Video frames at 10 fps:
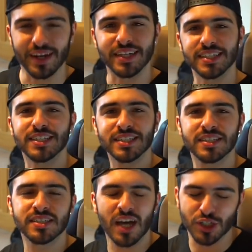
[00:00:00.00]
This is
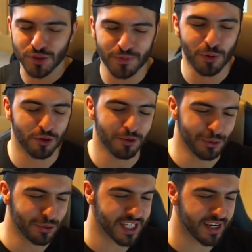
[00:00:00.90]
such feel-good
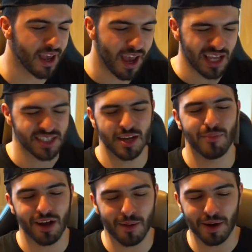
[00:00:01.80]
music, and
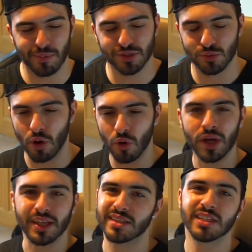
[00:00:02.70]
summer coming up as well.